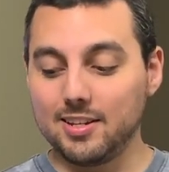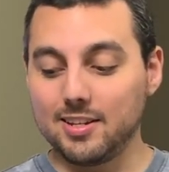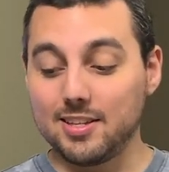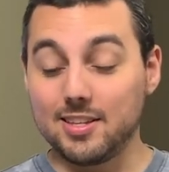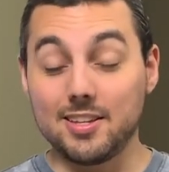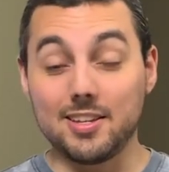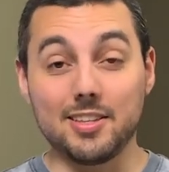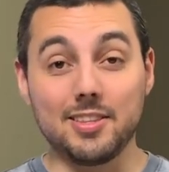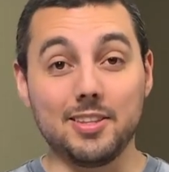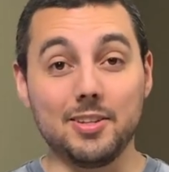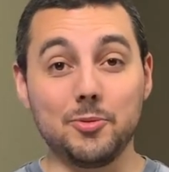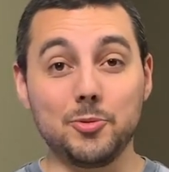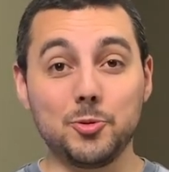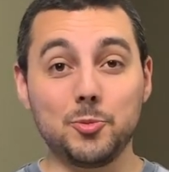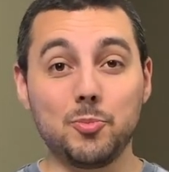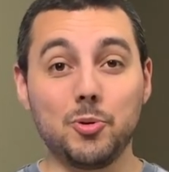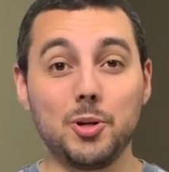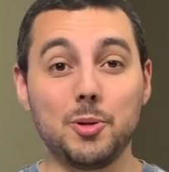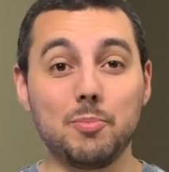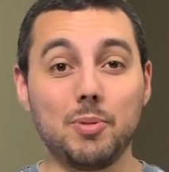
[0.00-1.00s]
Uh, it
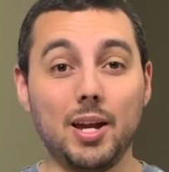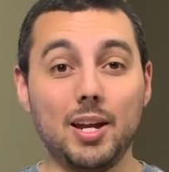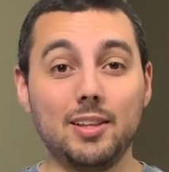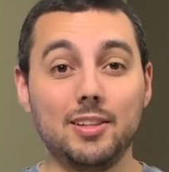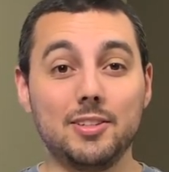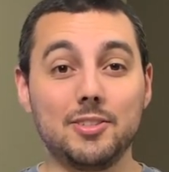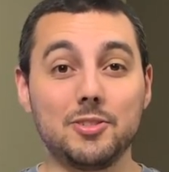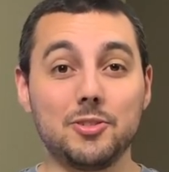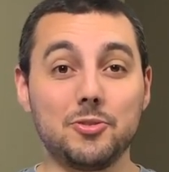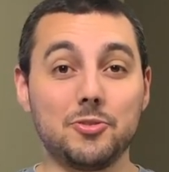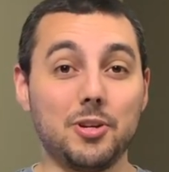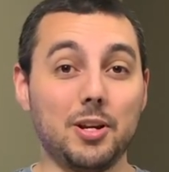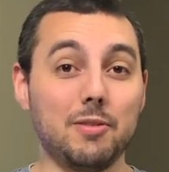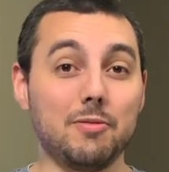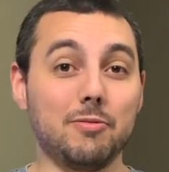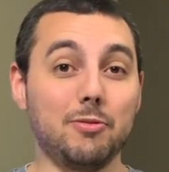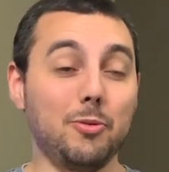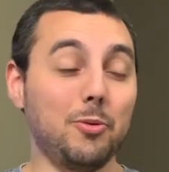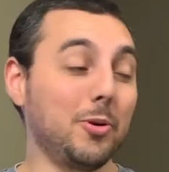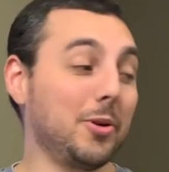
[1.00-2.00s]
was pretty painless and
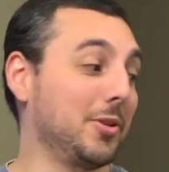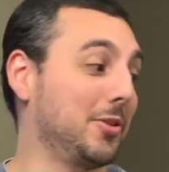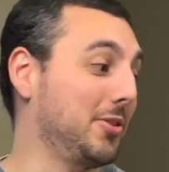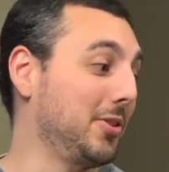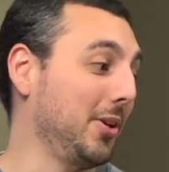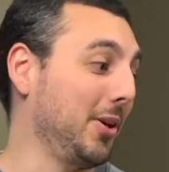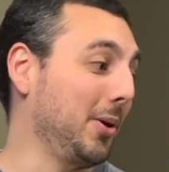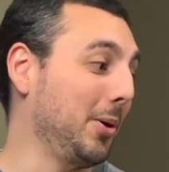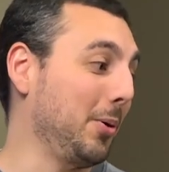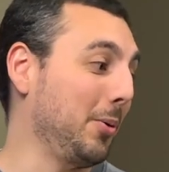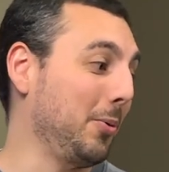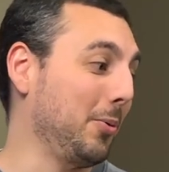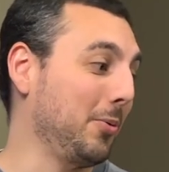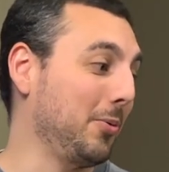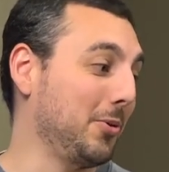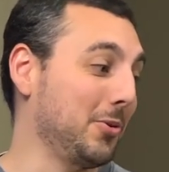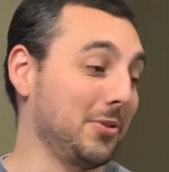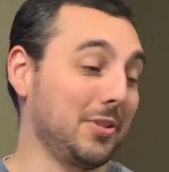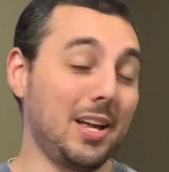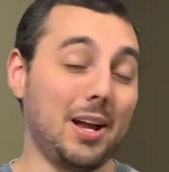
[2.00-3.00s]
straightforward, so
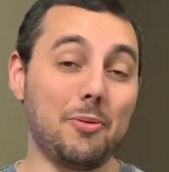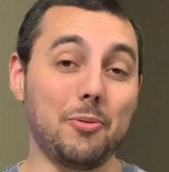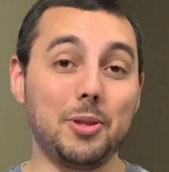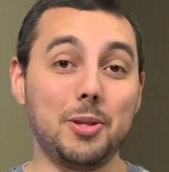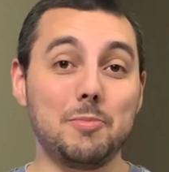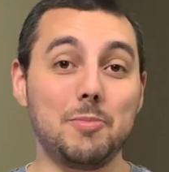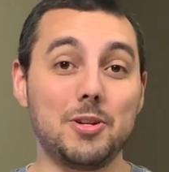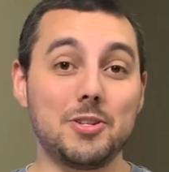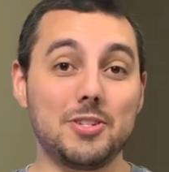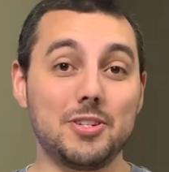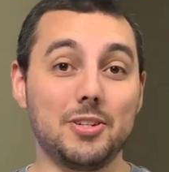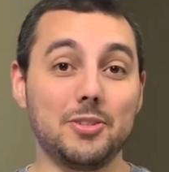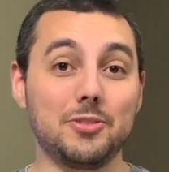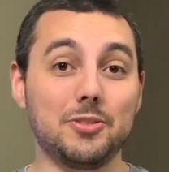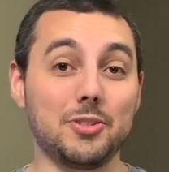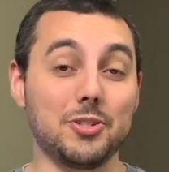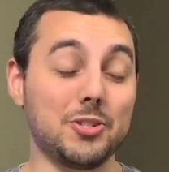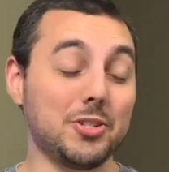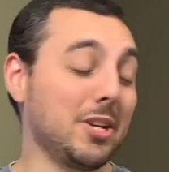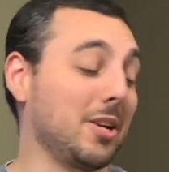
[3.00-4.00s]
there's not really much else
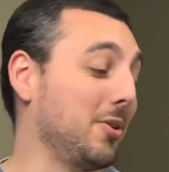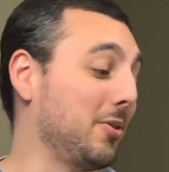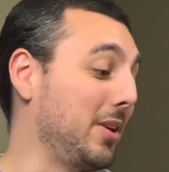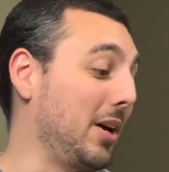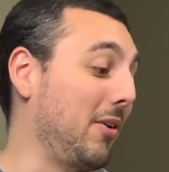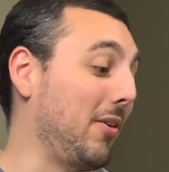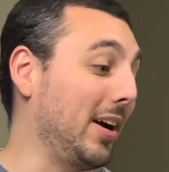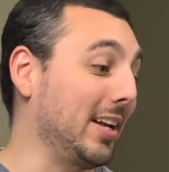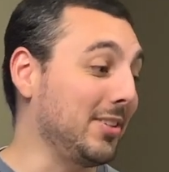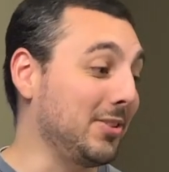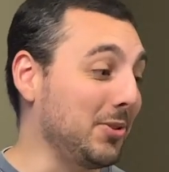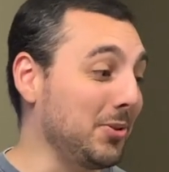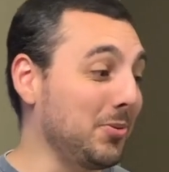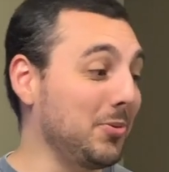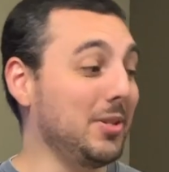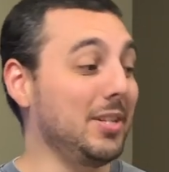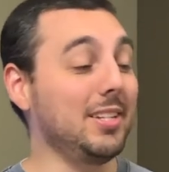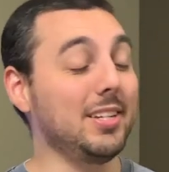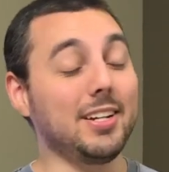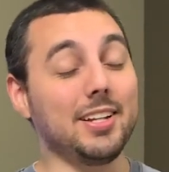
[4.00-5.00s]
to show. Now, I
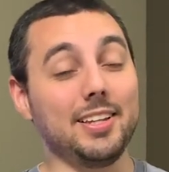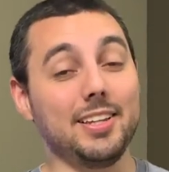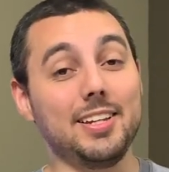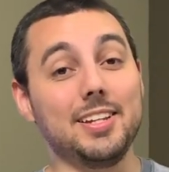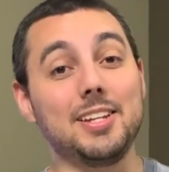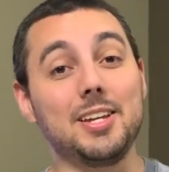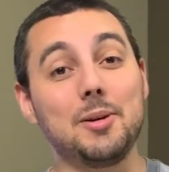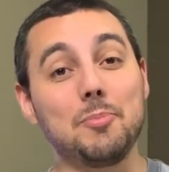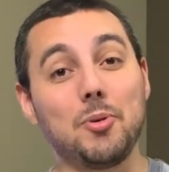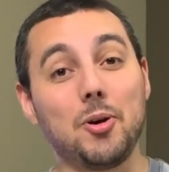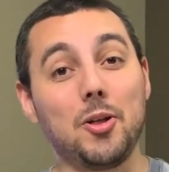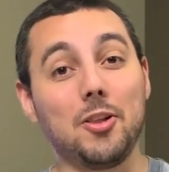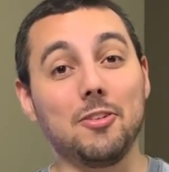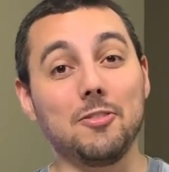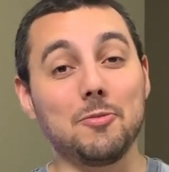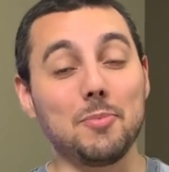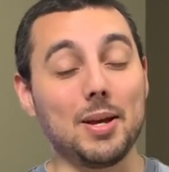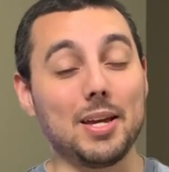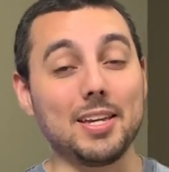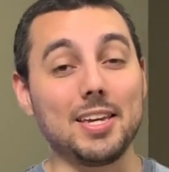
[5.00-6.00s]
do need to clean up
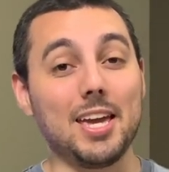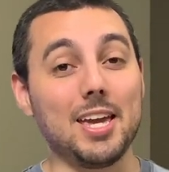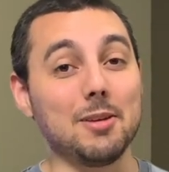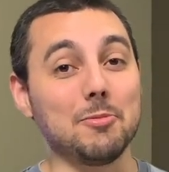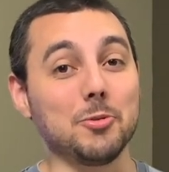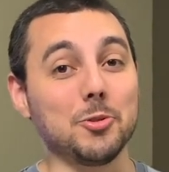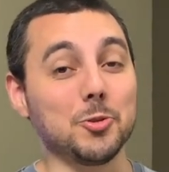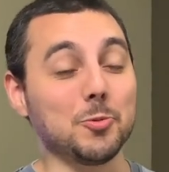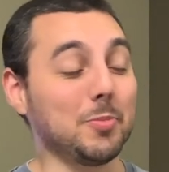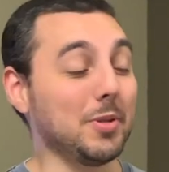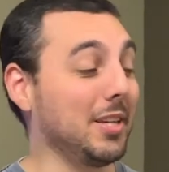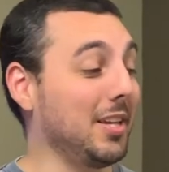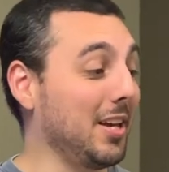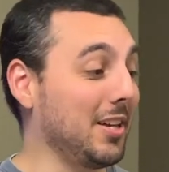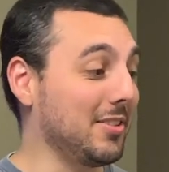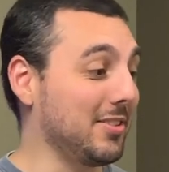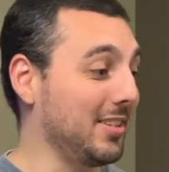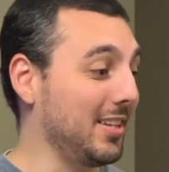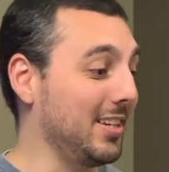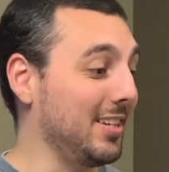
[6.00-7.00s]
all of my cables
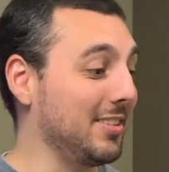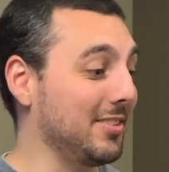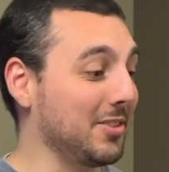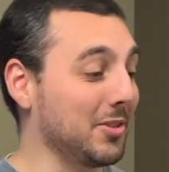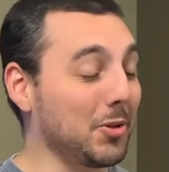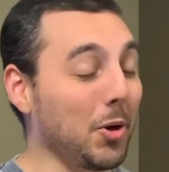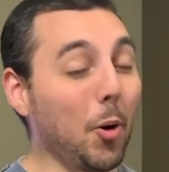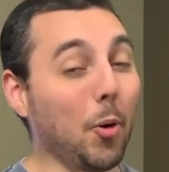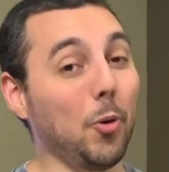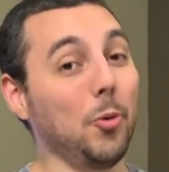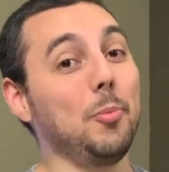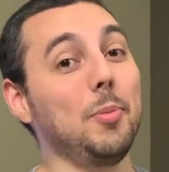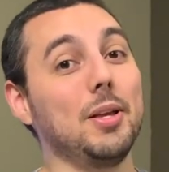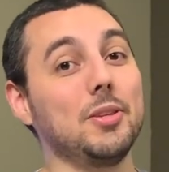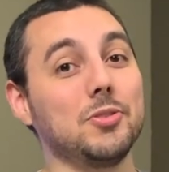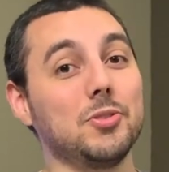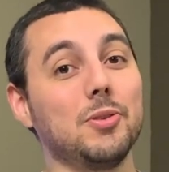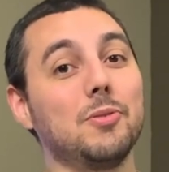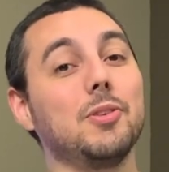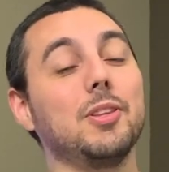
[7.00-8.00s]
because it is a total
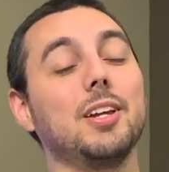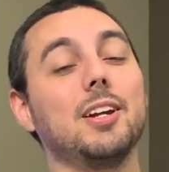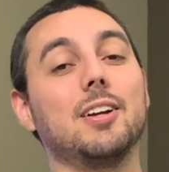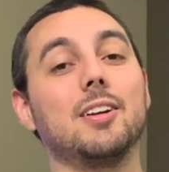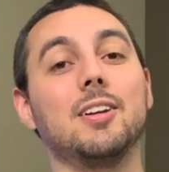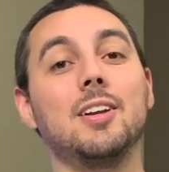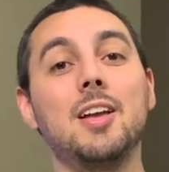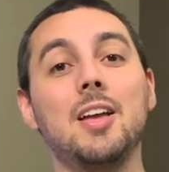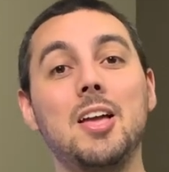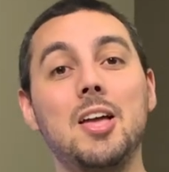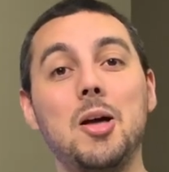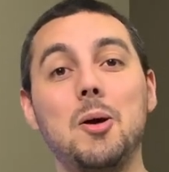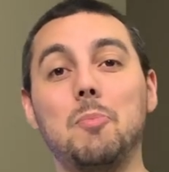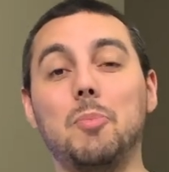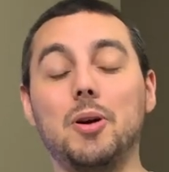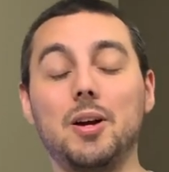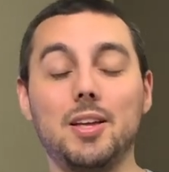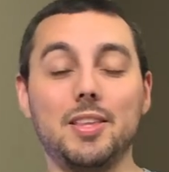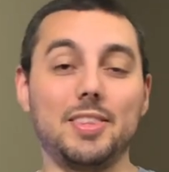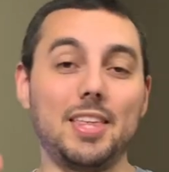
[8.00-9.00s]
mess over there,
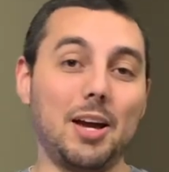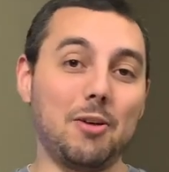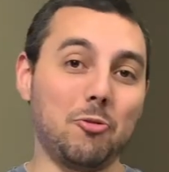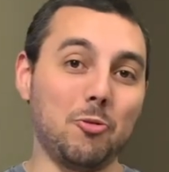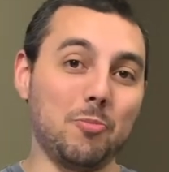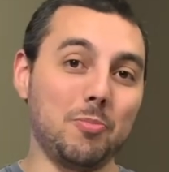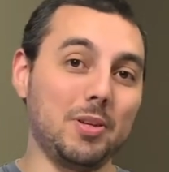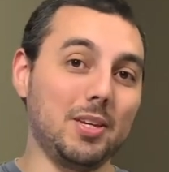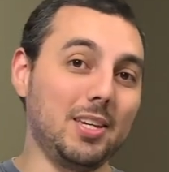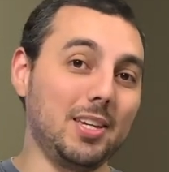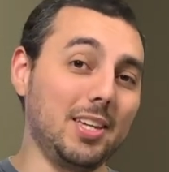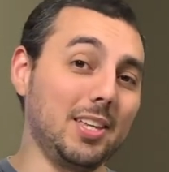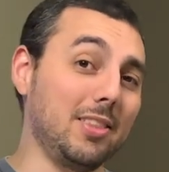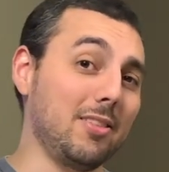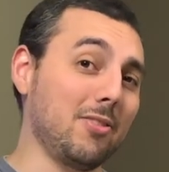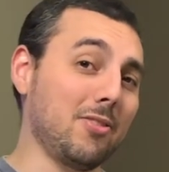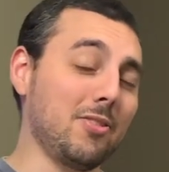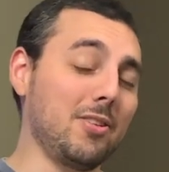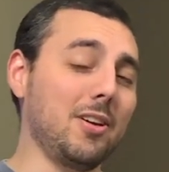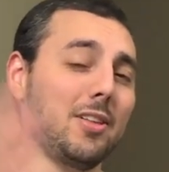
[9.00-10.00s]
but that will be
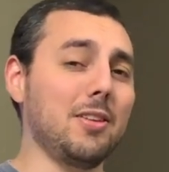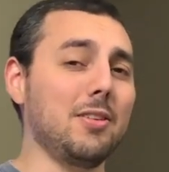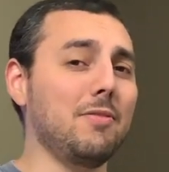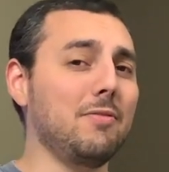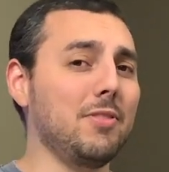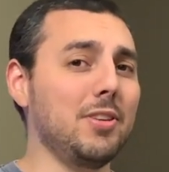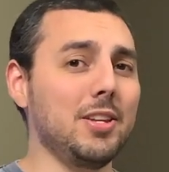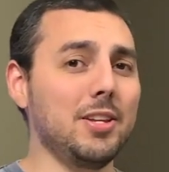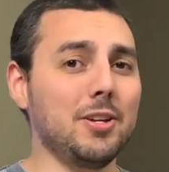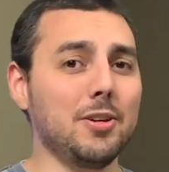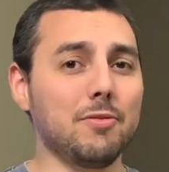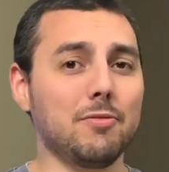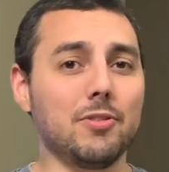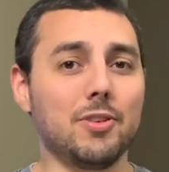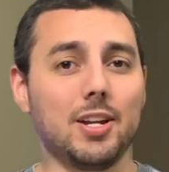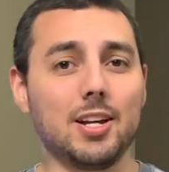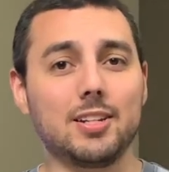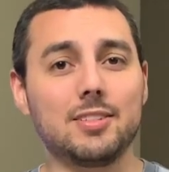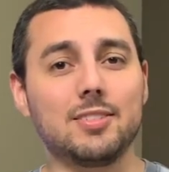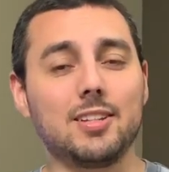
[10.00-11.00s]
either another video
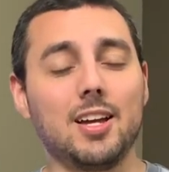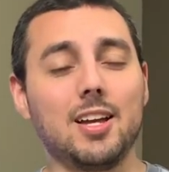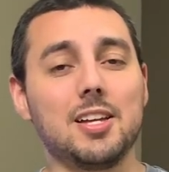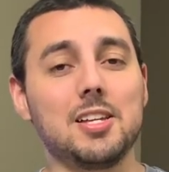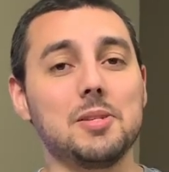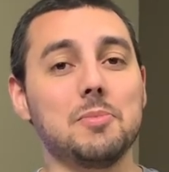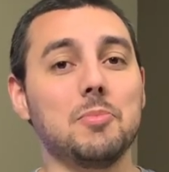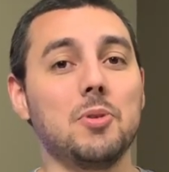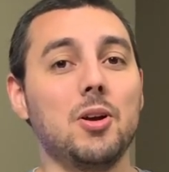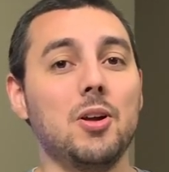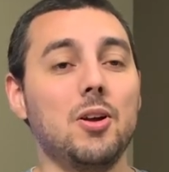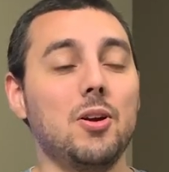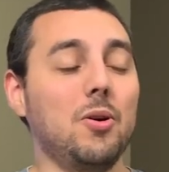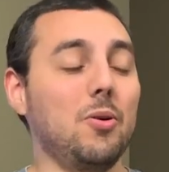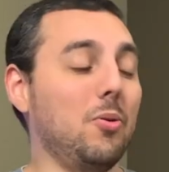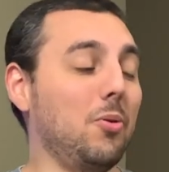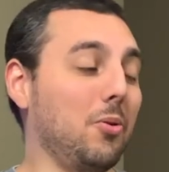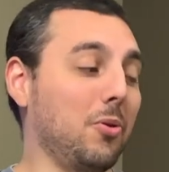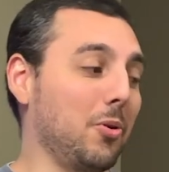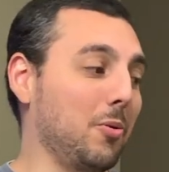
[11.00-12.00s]
for next time
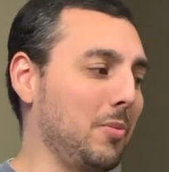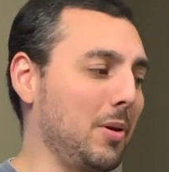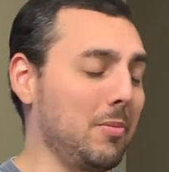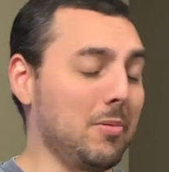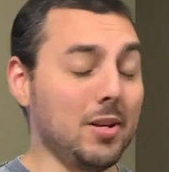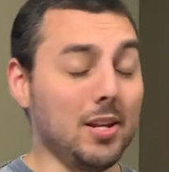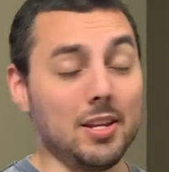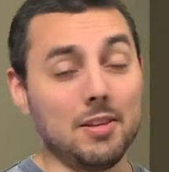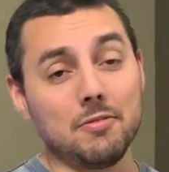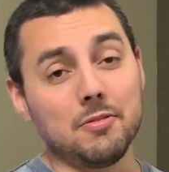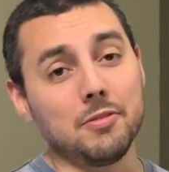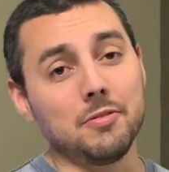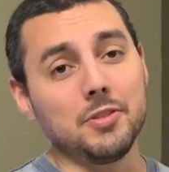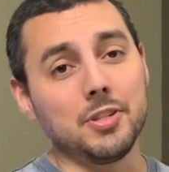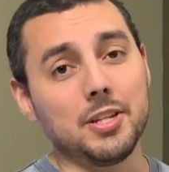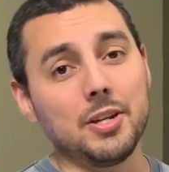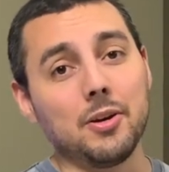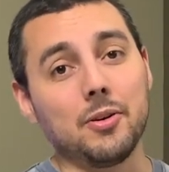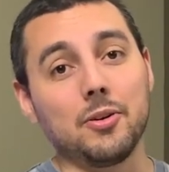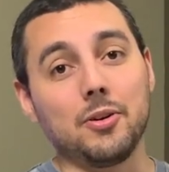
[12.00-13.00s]
or maybe not even a
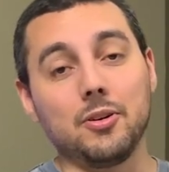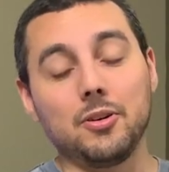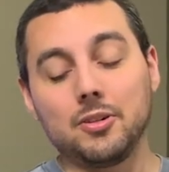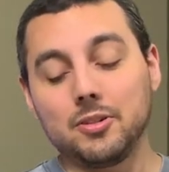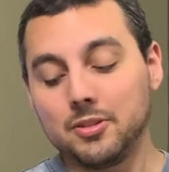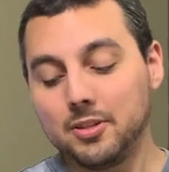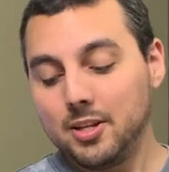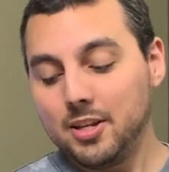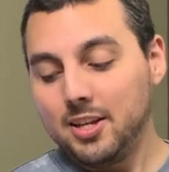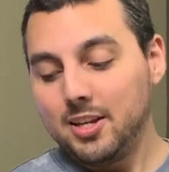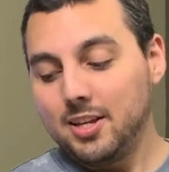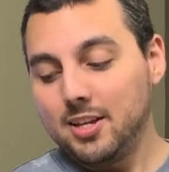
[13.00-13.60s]
video at all.